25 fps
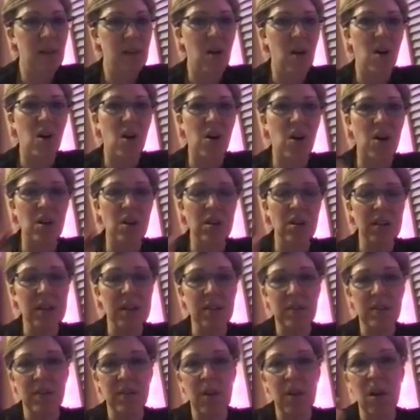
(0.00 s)
all
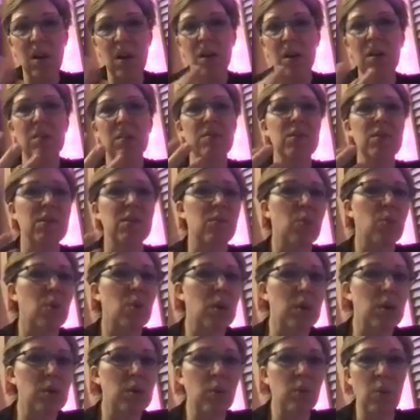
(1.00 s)
involved
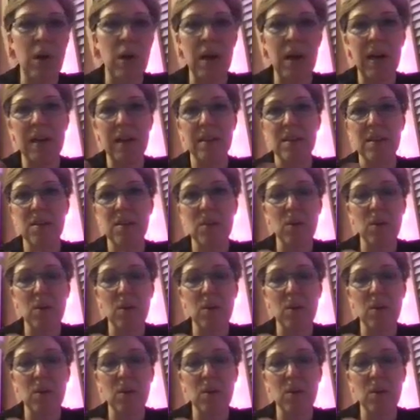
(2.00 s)
worldwide.